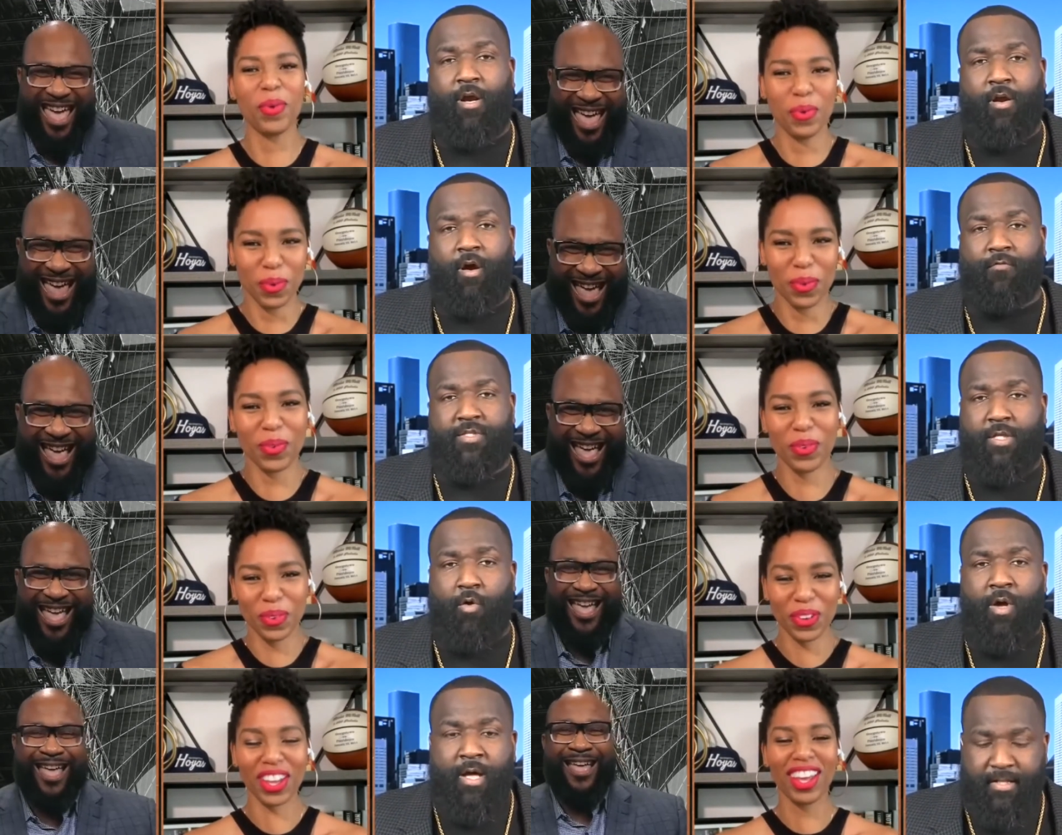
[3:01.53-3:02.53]
Speaker 1: turnovers.
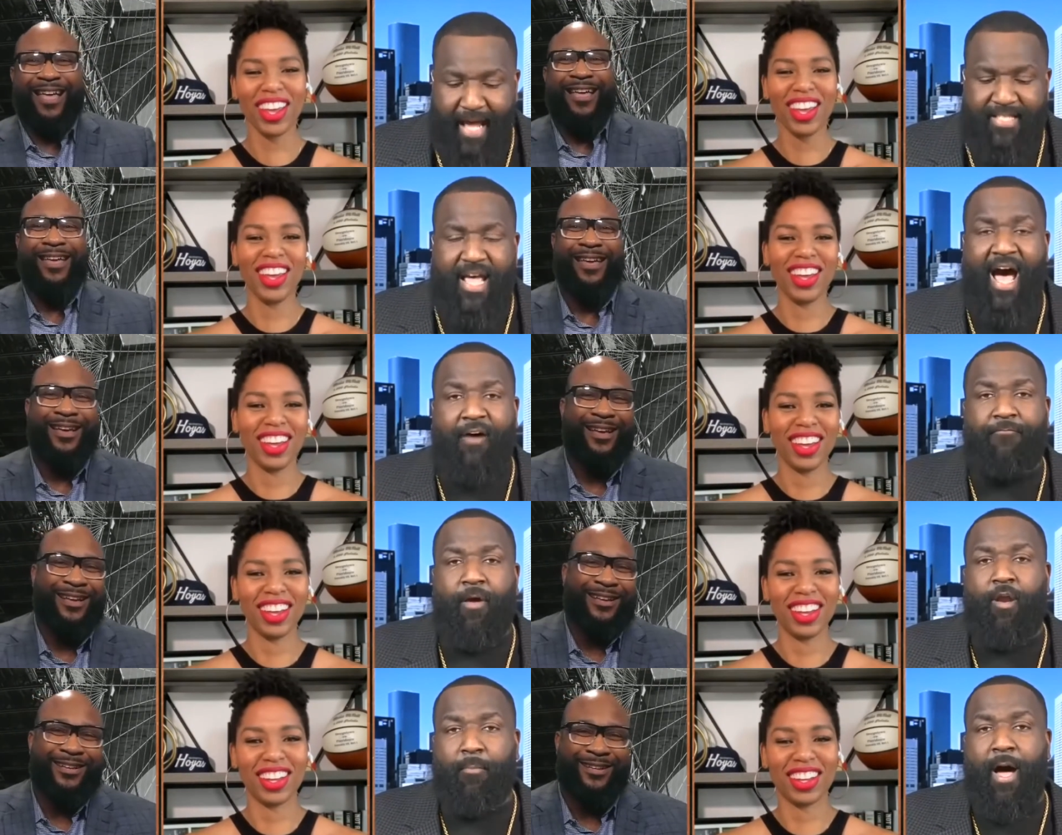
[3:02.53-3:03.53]
So that's how I
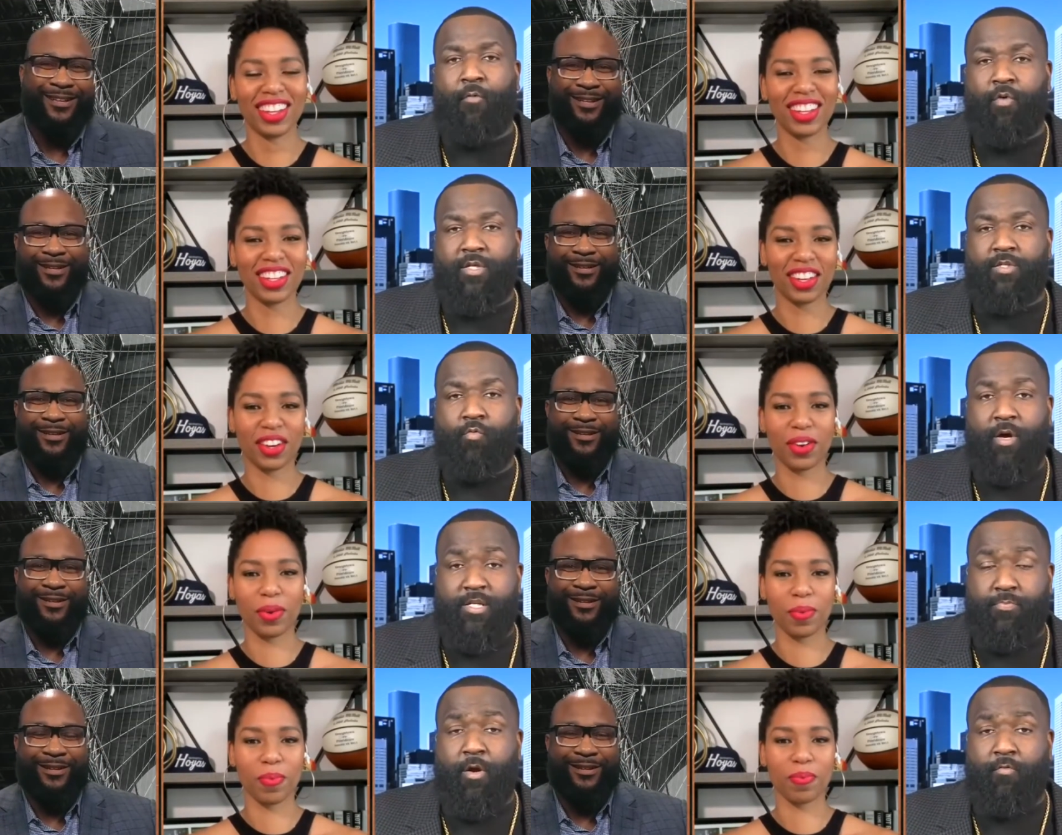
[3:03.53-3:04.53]
feel about Russell
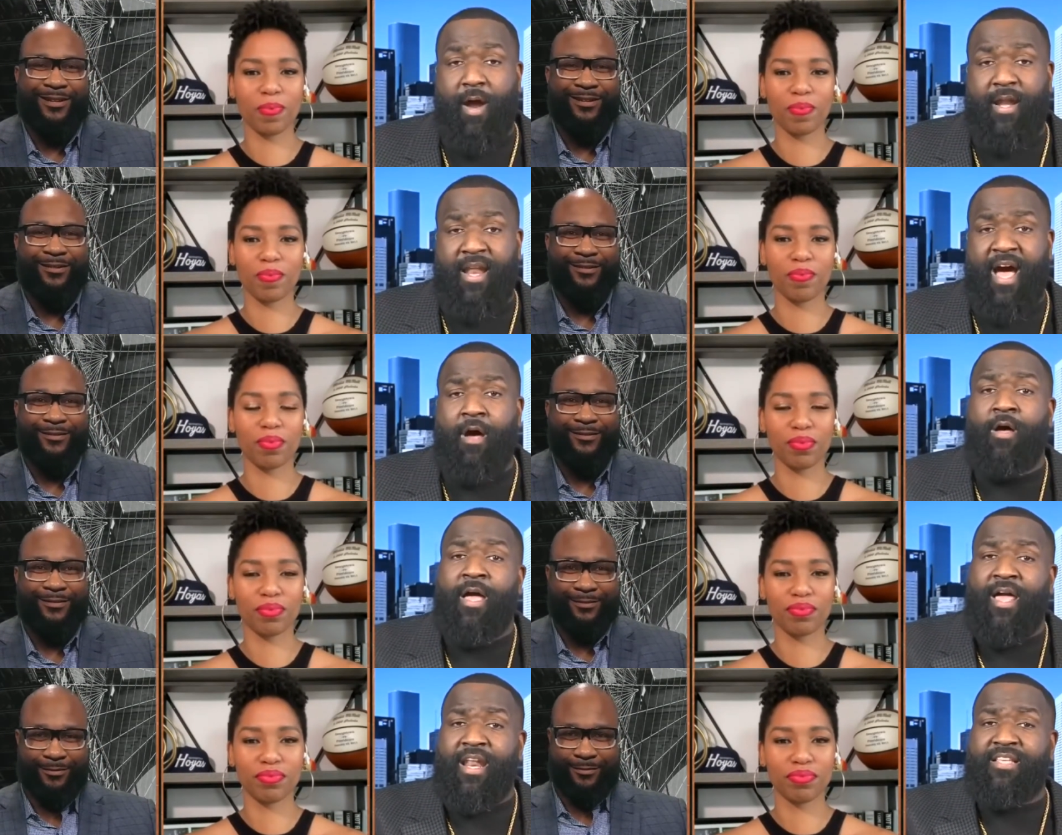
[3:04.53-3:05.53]
Westbrook right now,
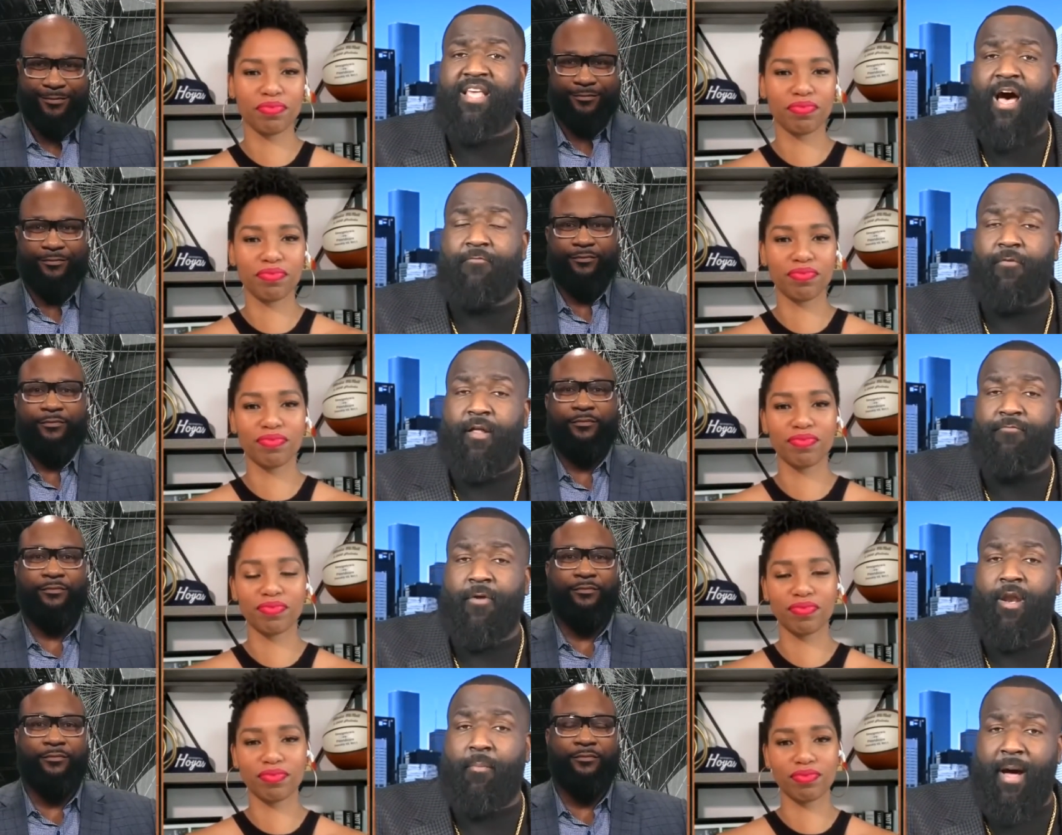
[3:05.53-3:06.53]
and that's how I
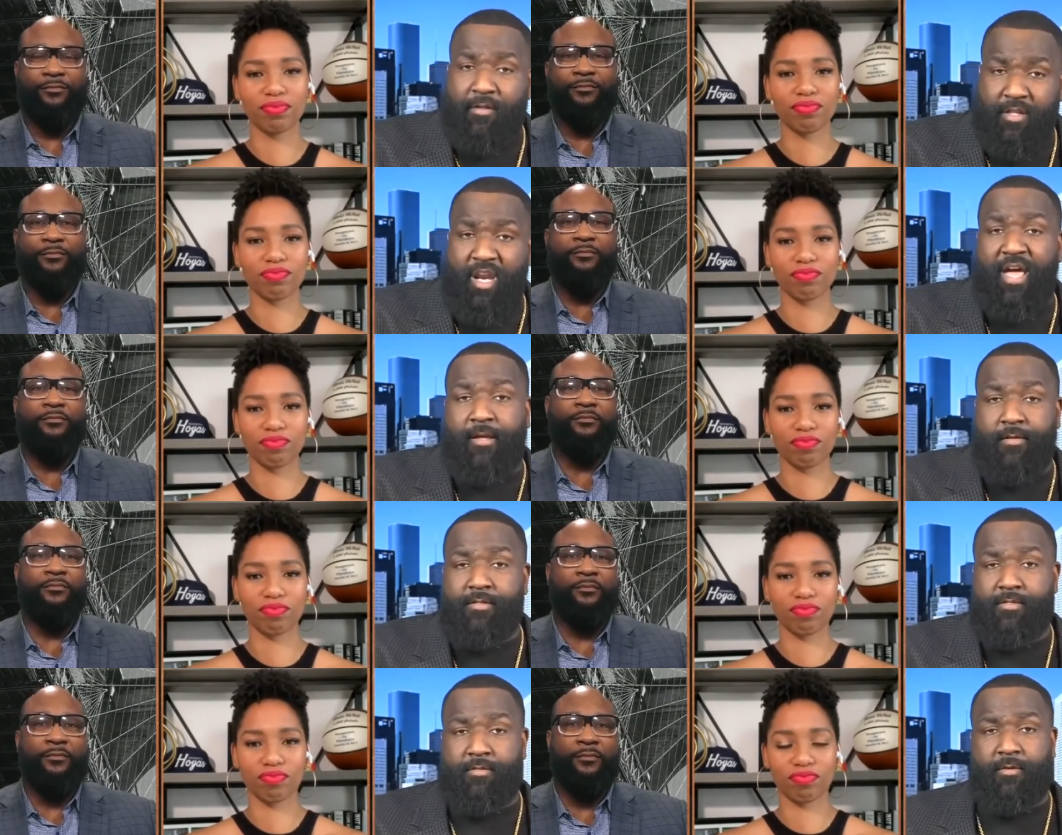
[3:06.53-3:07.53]
feel about the
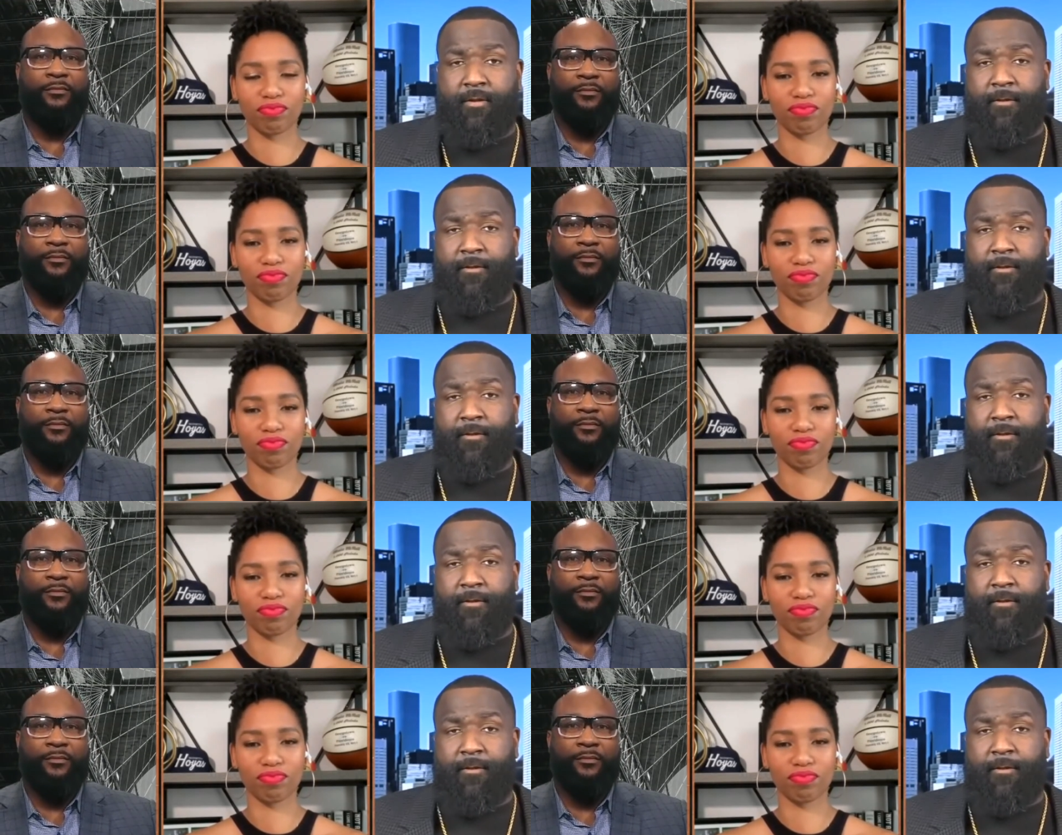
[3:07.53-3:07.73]
Lakers?